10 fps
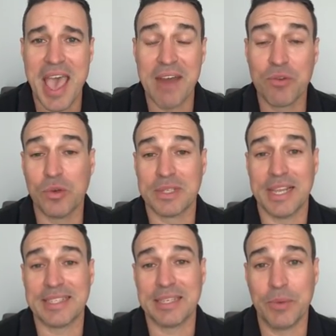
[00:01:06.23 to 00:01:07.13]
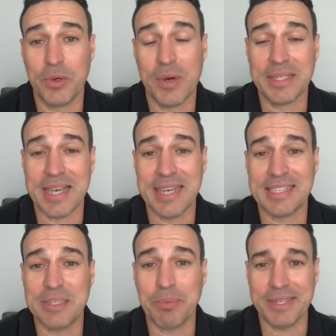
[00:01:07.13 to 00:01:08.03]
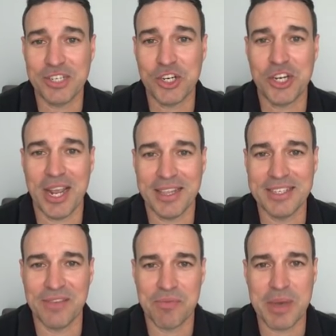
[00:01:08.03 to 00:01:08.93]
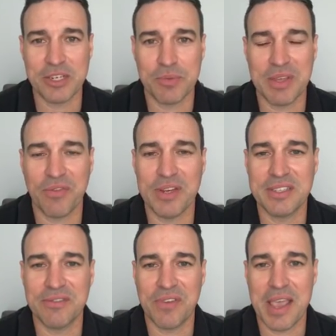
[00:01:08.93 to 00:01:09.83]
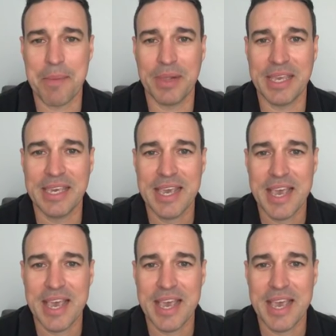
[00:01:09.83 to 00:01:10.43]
And of course, the last thing we always ask is please share this information with your friends and family.